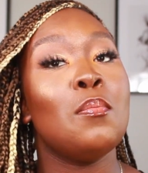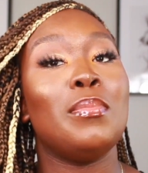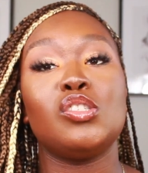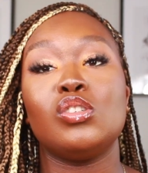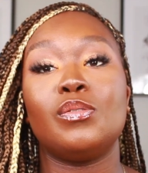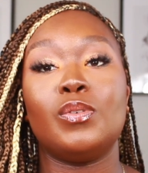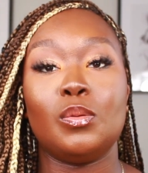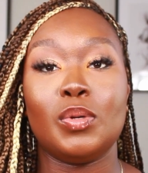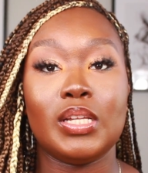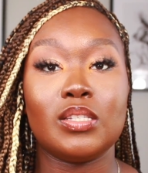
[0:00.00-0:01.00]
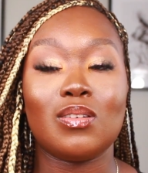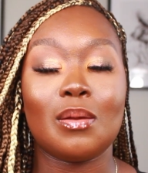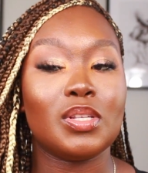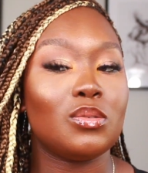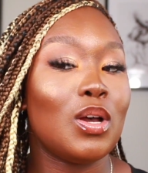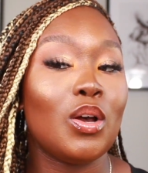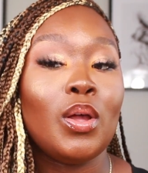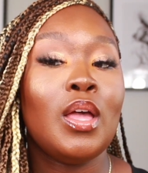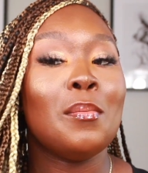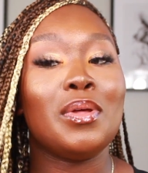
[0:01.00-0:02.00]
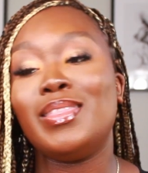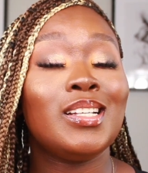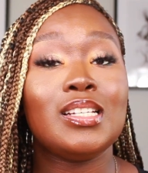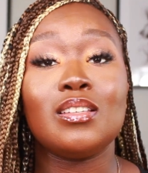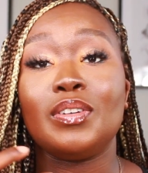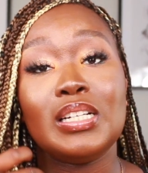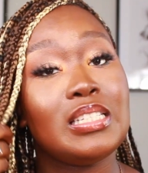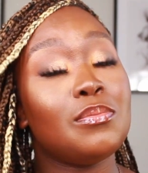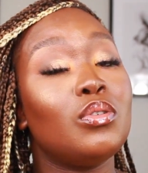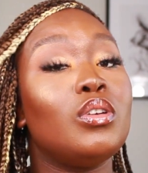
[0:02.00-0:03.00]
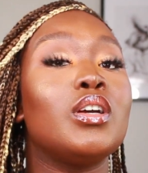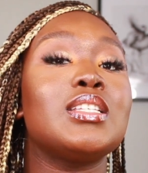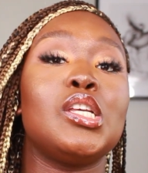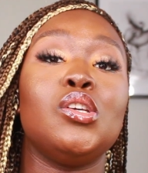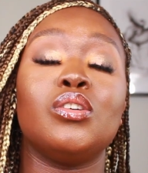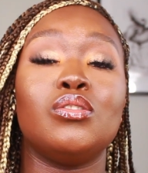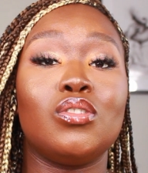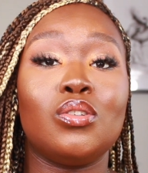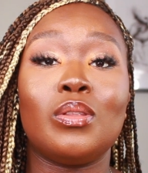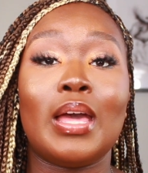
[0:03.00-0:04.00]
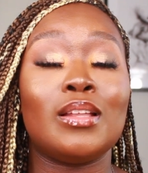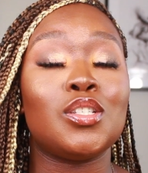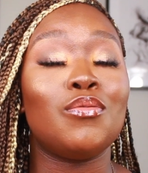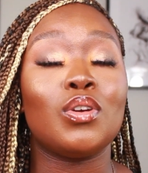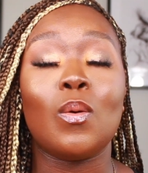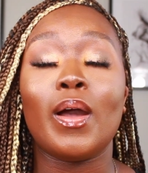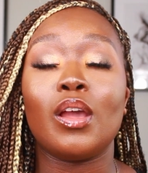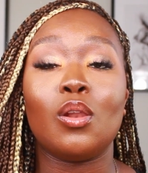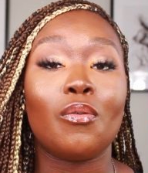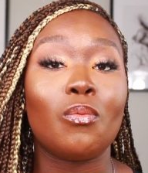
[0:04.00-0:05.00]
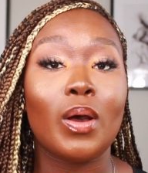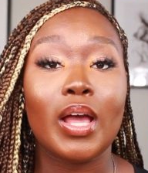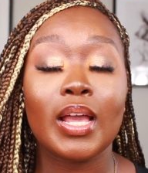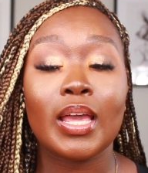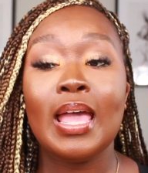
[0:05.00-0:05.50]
Make sure to follow me on Instagram as well. But these are very simple looks that you can do that don't require a lot of work,